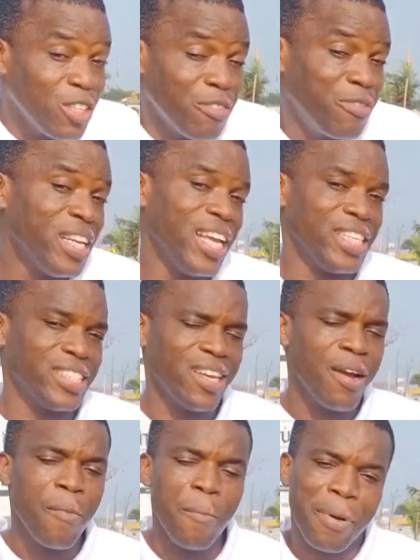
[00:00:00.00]
in your village,
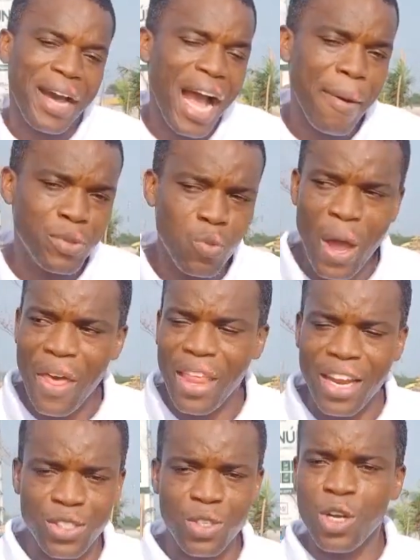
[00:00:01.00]
perhaps where
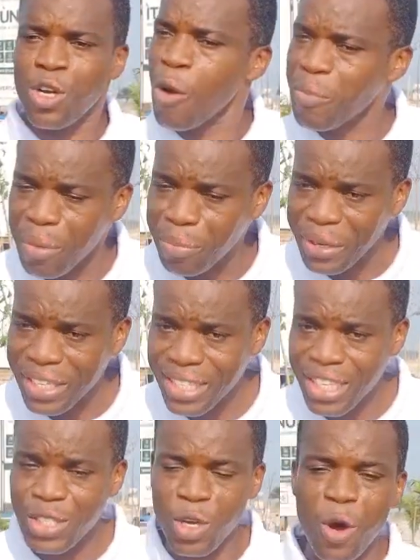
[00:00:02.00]
there is no government
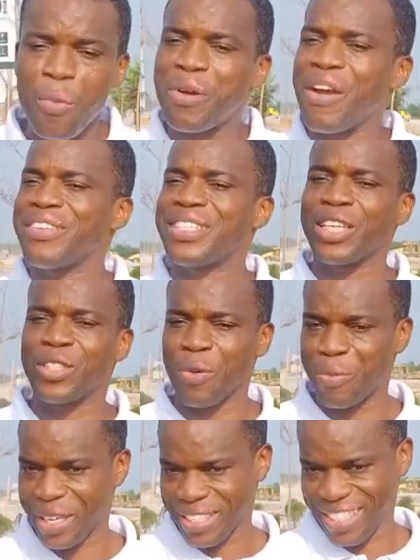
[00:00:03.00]
presence or private
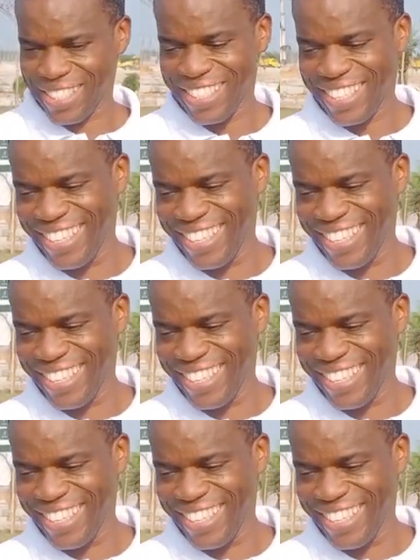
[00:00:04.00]
sector presence.